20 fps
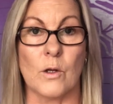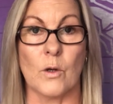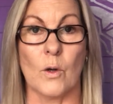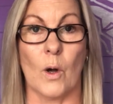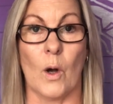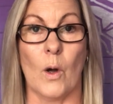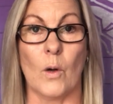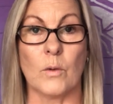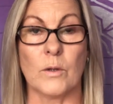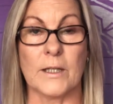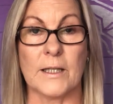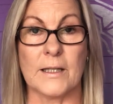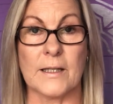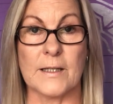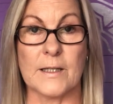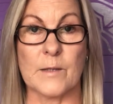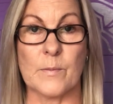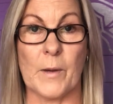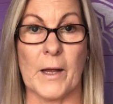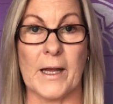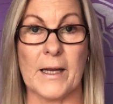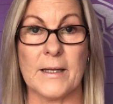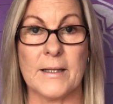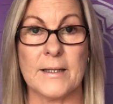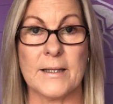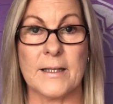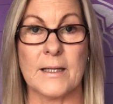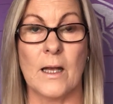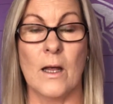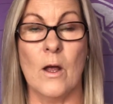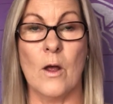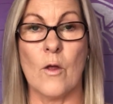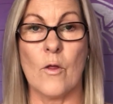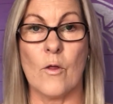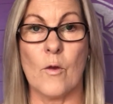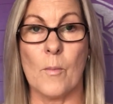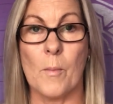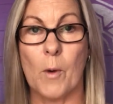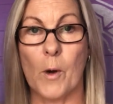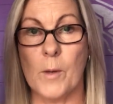You're holding the space.
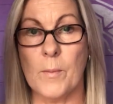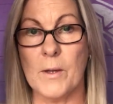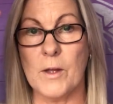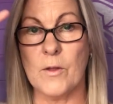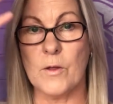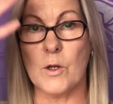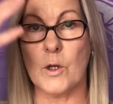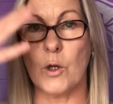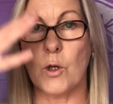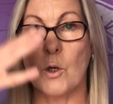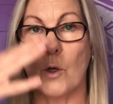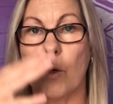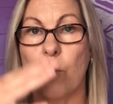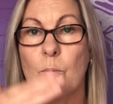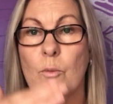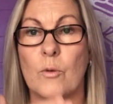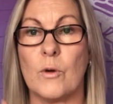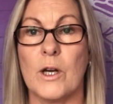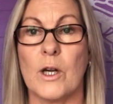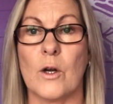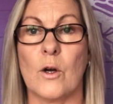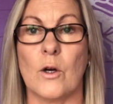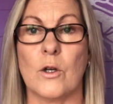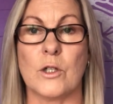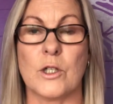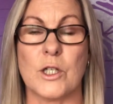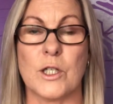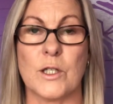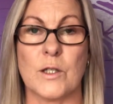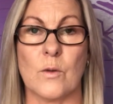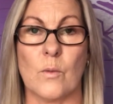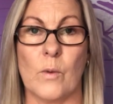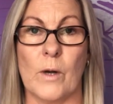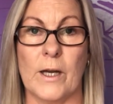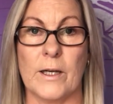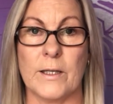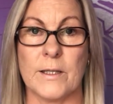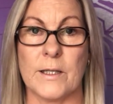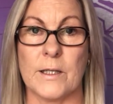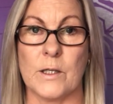The moment that you bring conscious
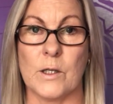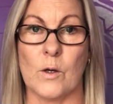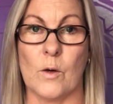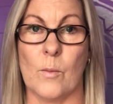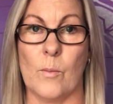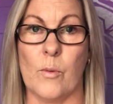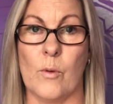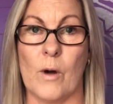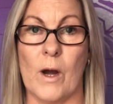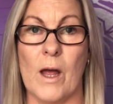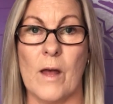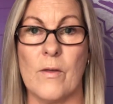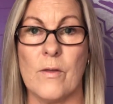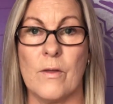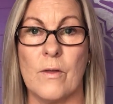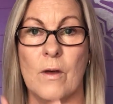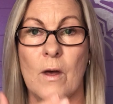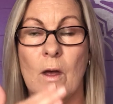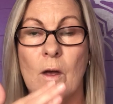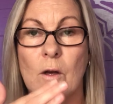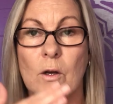awareness to your breath,